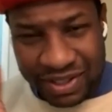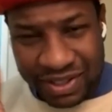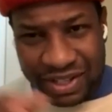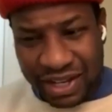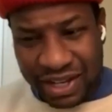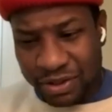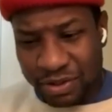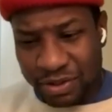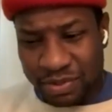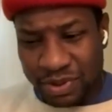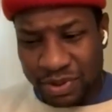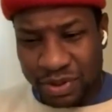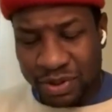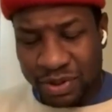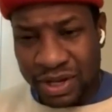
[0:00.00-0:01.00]
I think active,
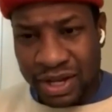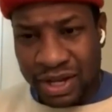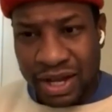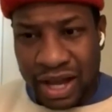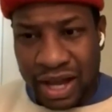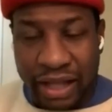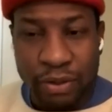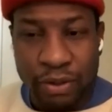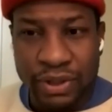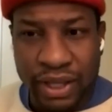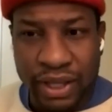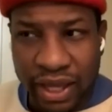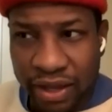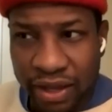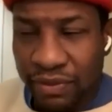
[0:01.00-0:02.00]
you know, I don't
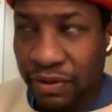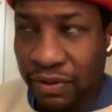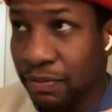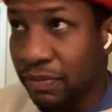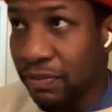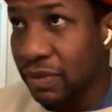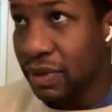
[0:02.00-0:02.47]
really have a.